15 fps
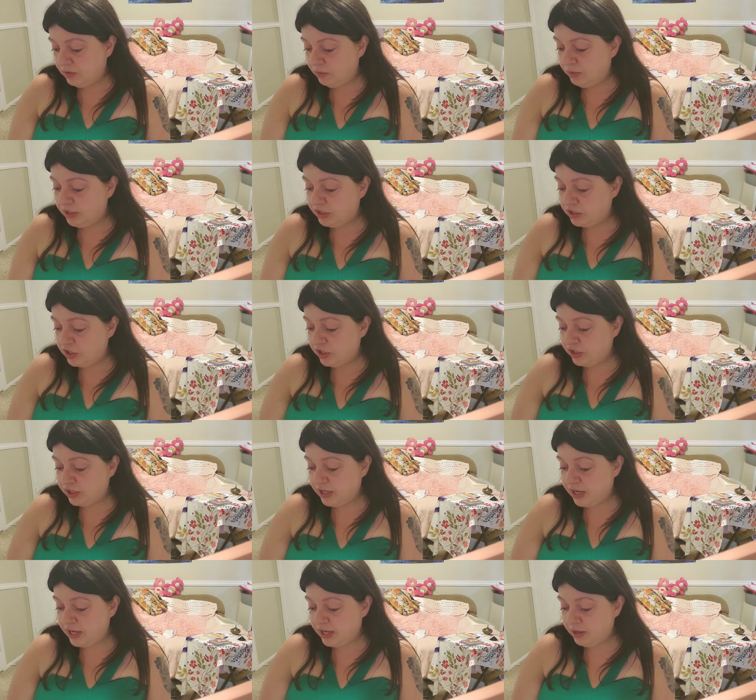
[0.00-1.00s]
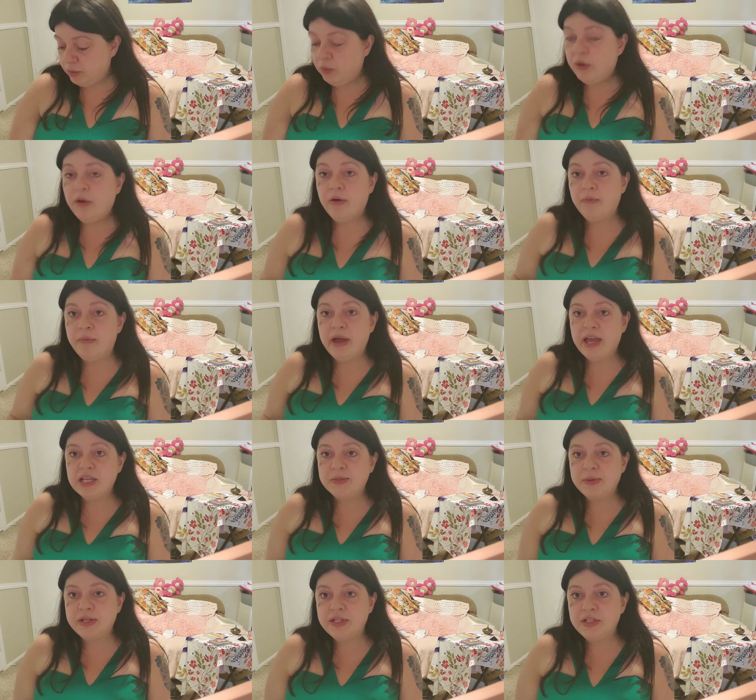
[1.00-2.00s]
We took, uh, well, my
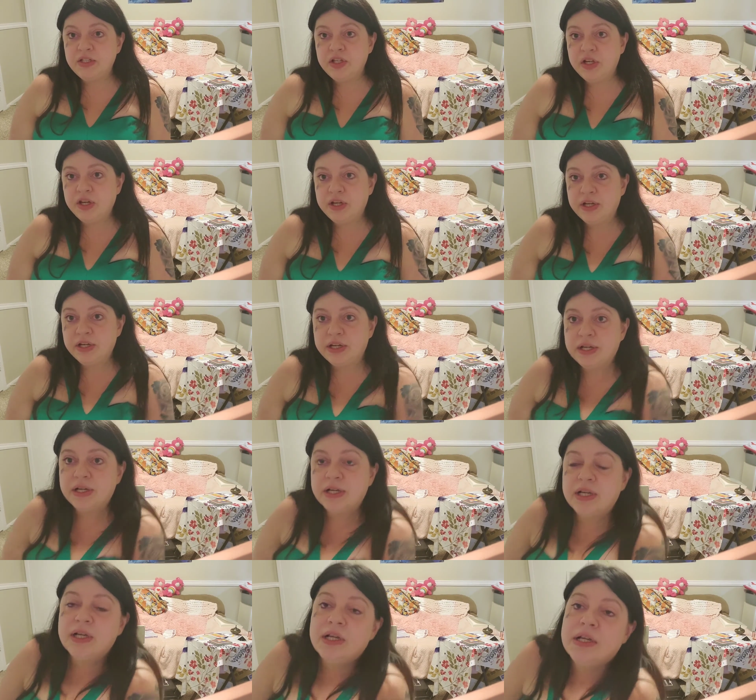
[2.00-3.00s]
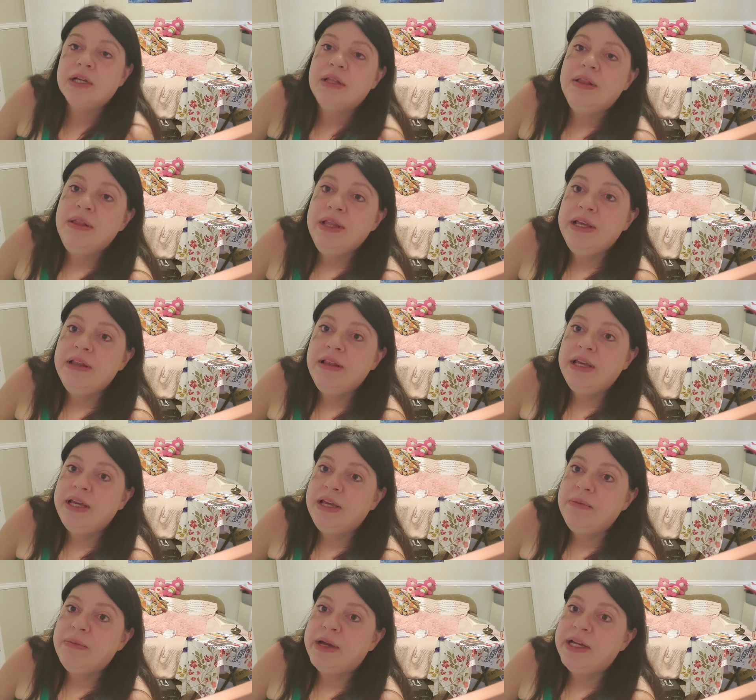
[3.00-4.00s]
husband took
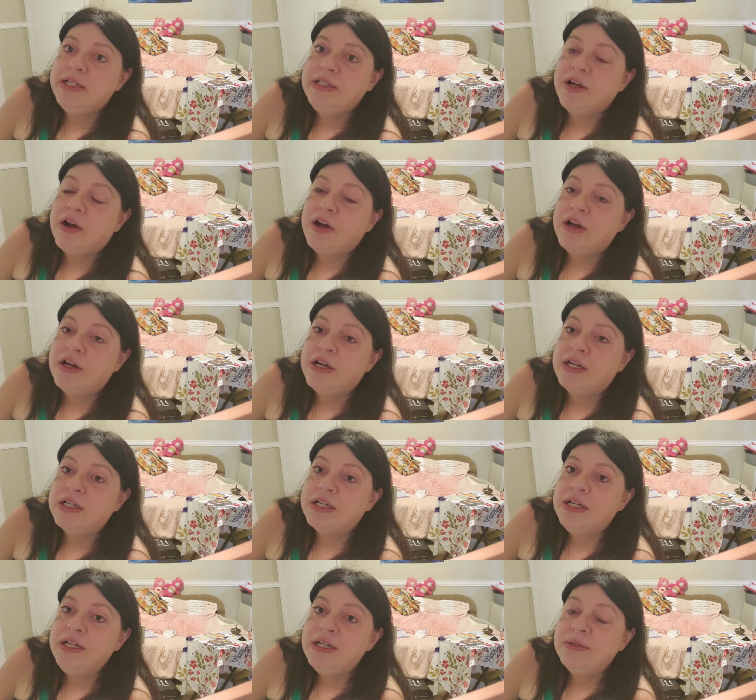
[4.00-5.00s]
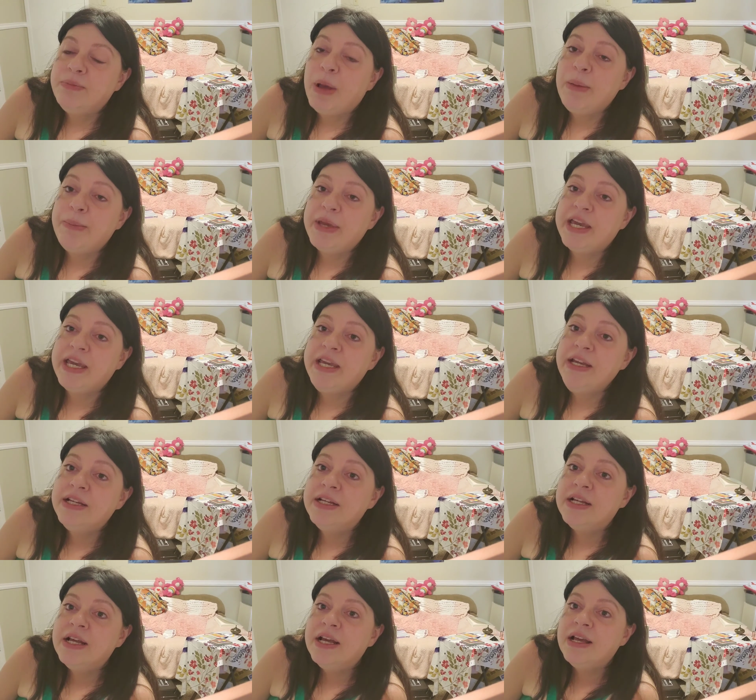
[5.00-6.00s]
Lily, my dog, puppy,
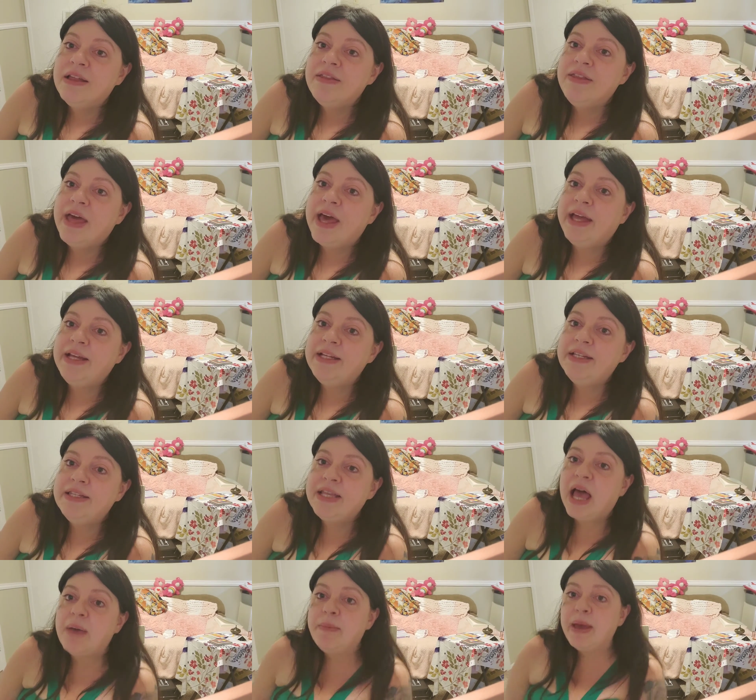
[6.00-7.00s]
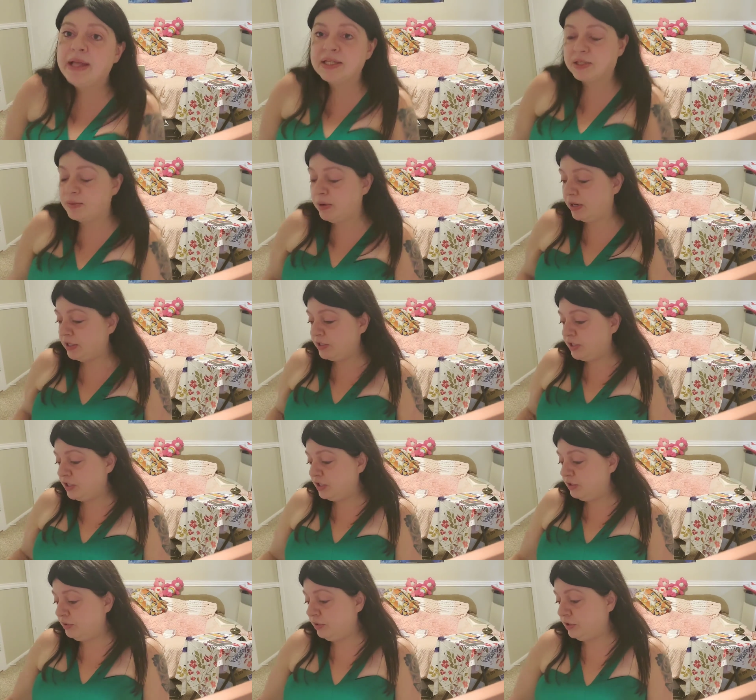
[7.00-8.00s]
that is at PetSmart to
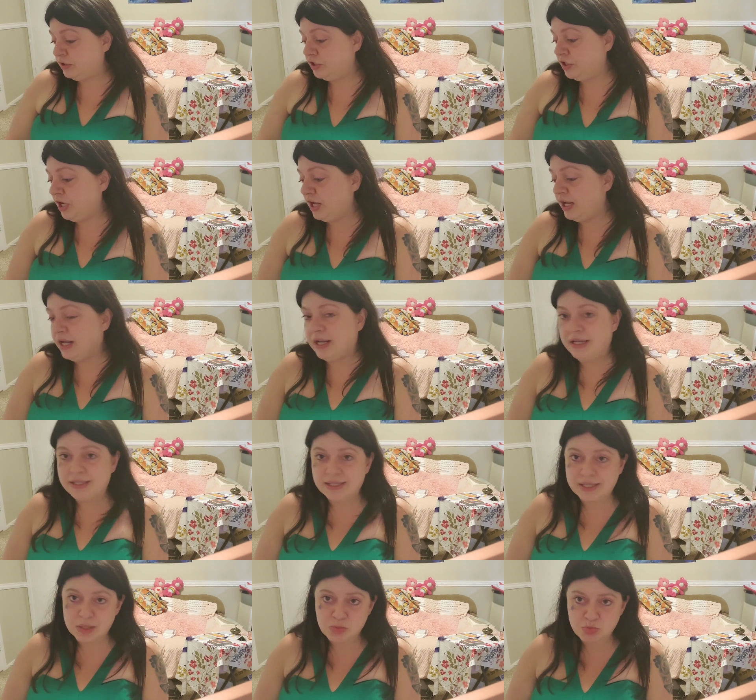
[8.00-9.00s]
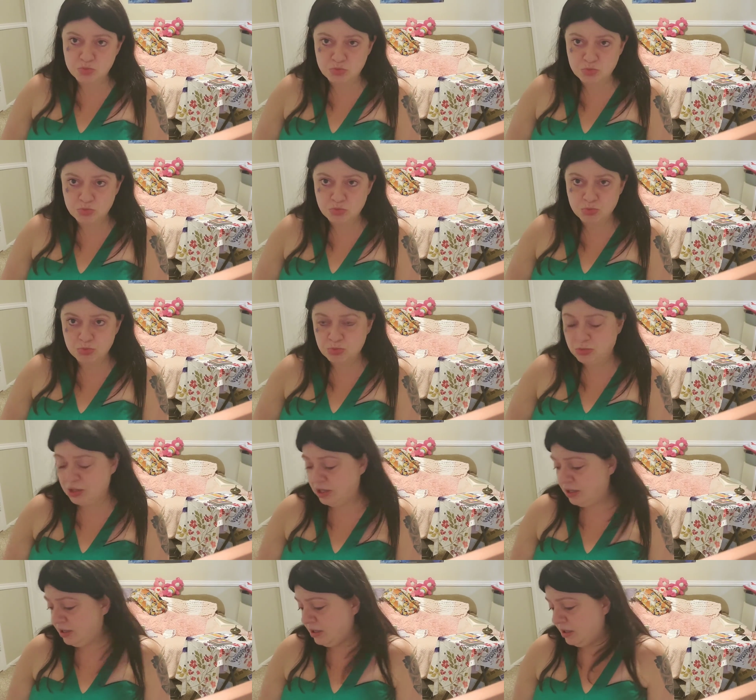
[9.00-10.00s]
do her shots.
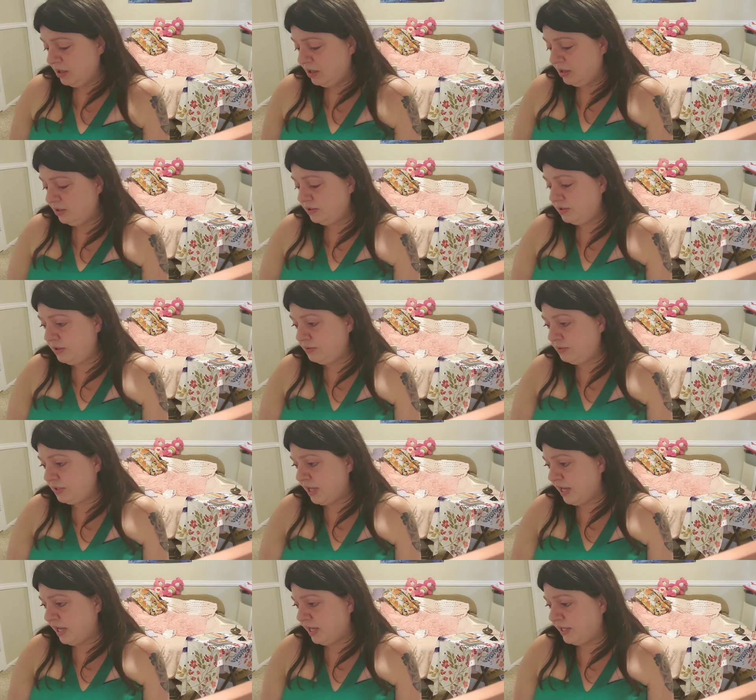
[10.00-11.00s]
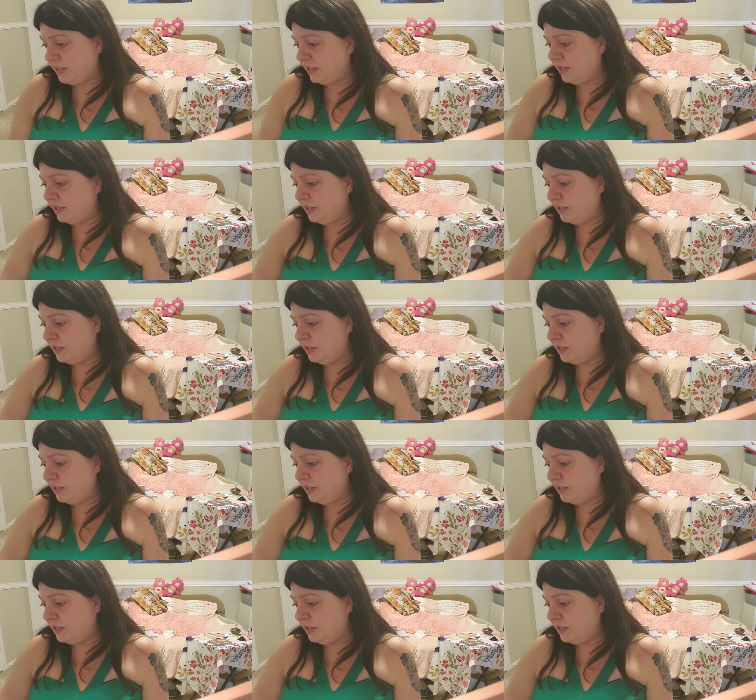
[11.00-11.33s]
So sad.